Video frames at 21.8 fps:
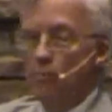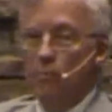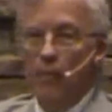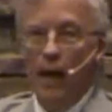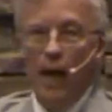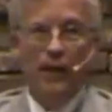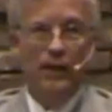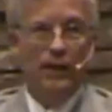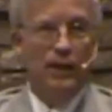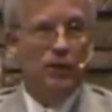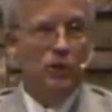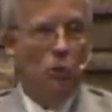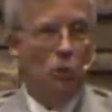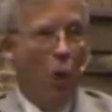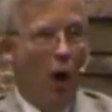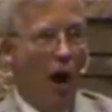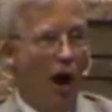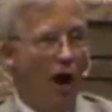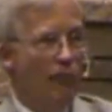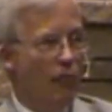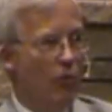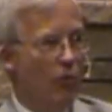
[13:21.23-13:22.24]
the man and his
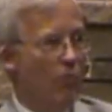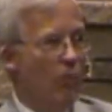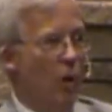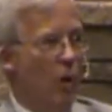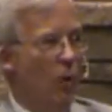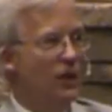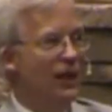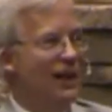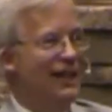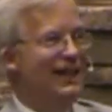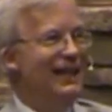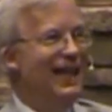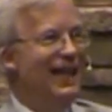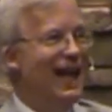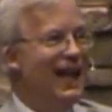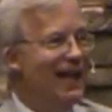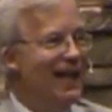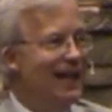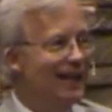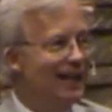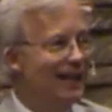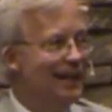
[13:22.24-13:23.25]
wife were both
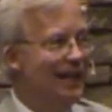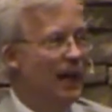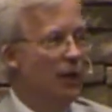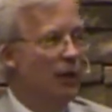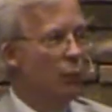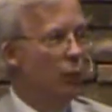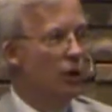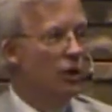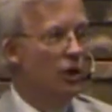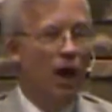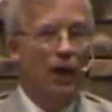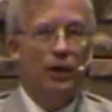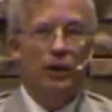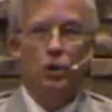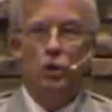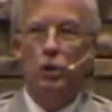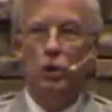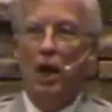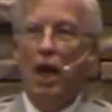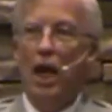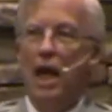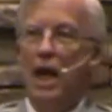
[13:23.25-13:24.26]
naked and were not
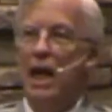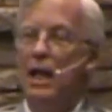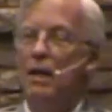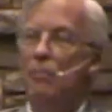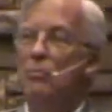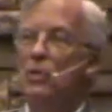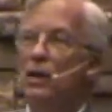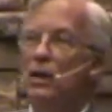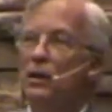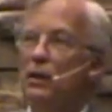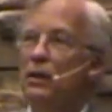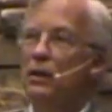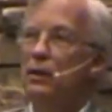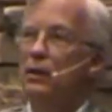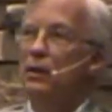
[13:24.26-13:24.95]
ashamed.